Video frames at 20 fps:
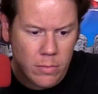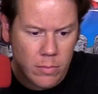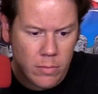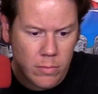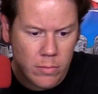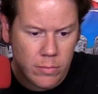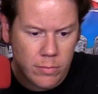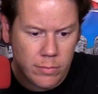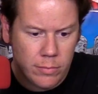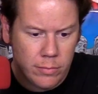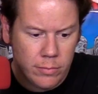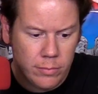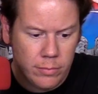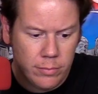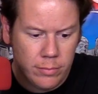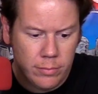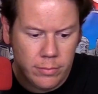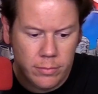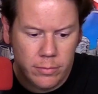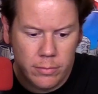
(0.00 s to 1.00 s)

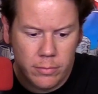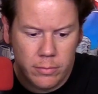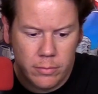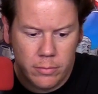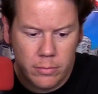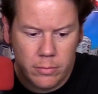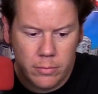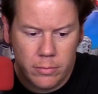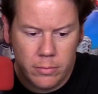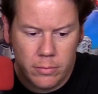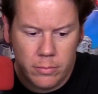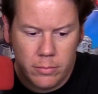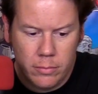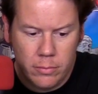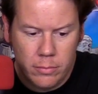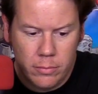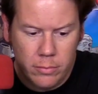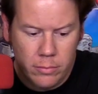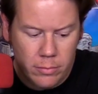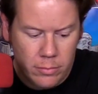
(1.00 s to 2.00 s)

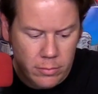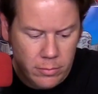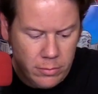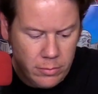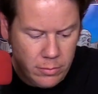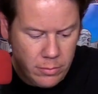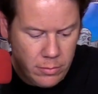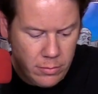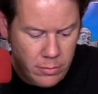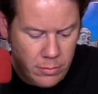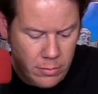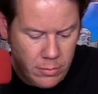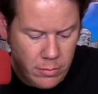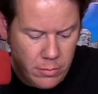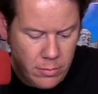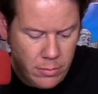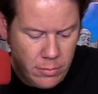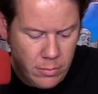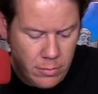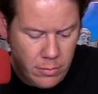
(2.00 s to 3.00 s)

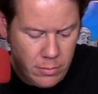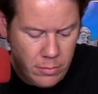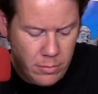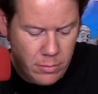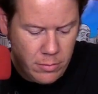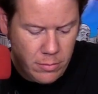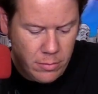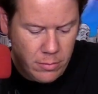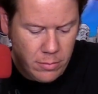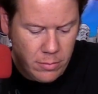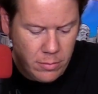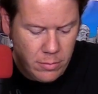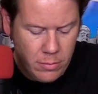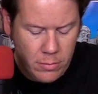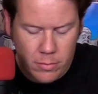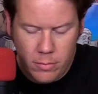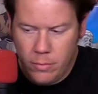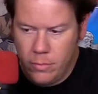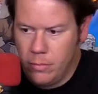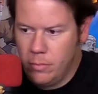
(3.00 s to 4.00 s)

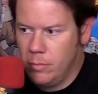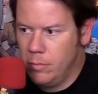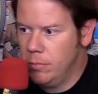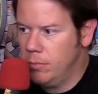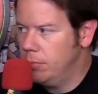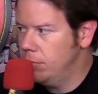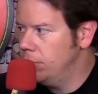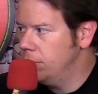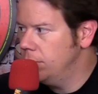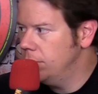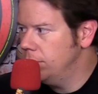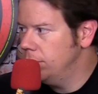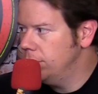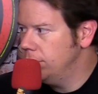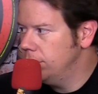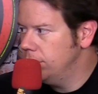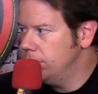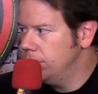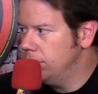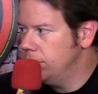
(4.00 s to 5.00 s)

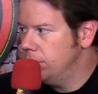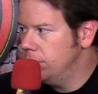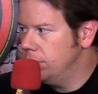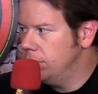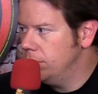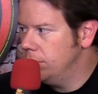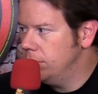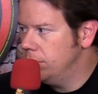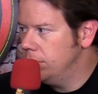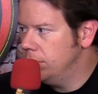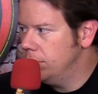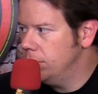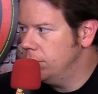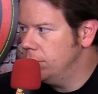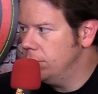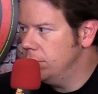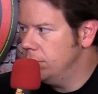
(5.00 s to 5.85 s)
(silent)